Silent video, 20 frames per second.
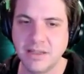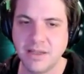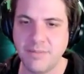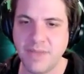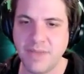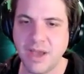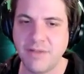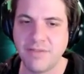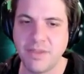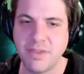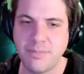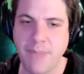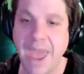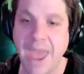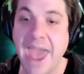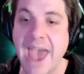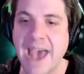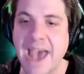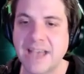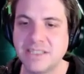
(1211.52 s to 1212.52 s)
of the
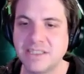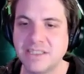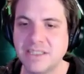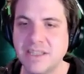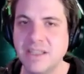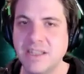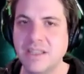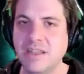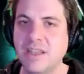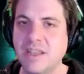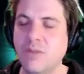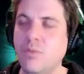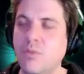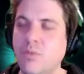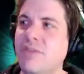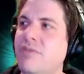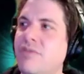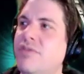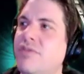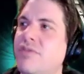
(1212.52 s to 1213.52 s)
past that
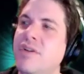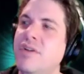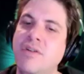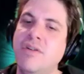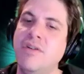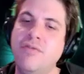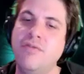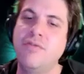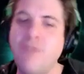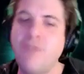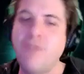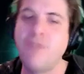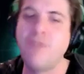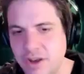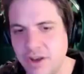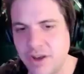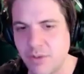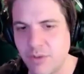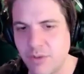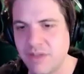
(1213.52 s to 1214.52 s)
we've
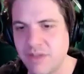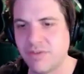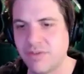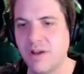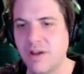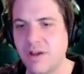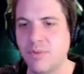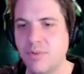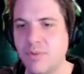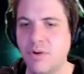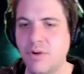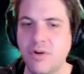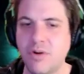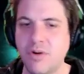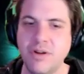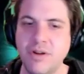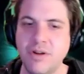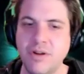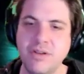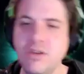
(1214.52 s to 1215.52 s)
fallen away from,
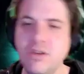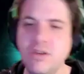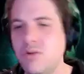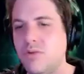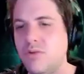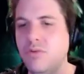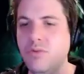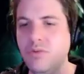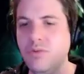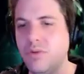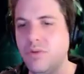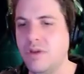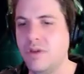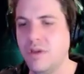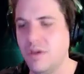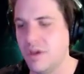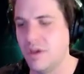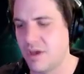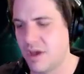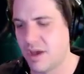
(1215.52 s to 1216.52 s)
or new
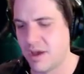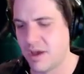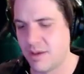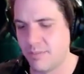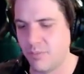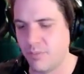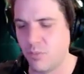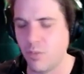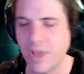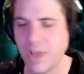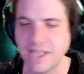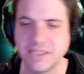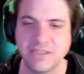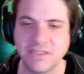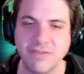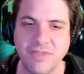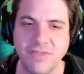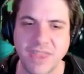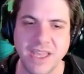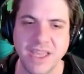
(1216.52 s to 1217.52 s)
ways
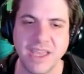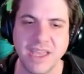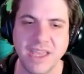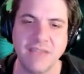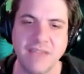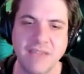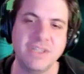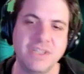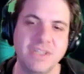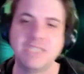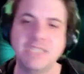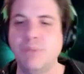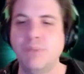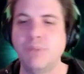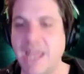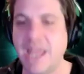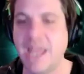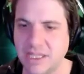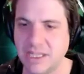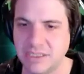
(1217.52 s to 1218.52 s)
of thinking have
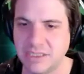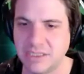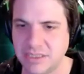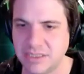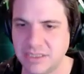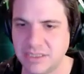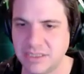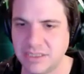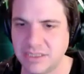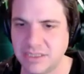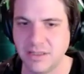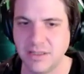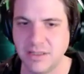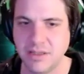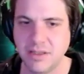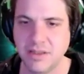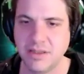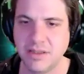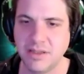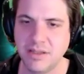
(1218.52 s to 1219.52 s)
displaced.
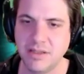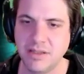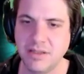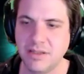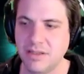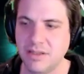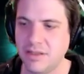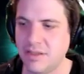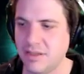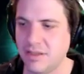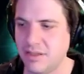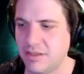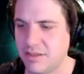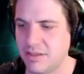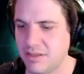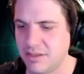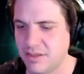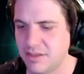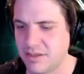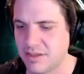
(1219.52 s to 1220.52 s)
The
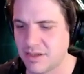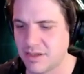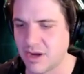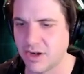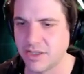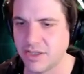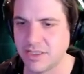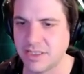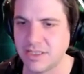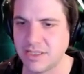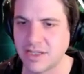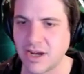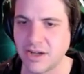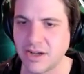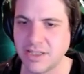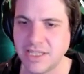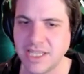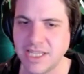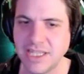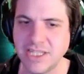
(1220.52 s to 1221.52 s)

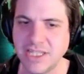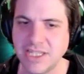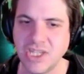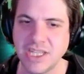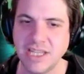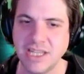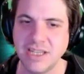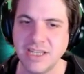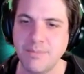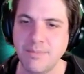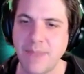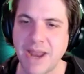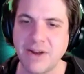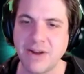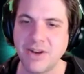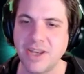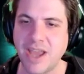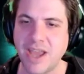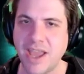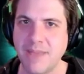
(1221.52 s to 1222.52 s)
Cartesian
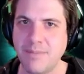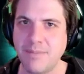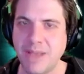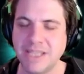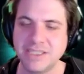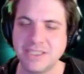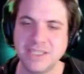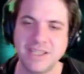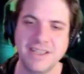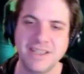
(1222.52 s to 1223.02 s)
paradigm has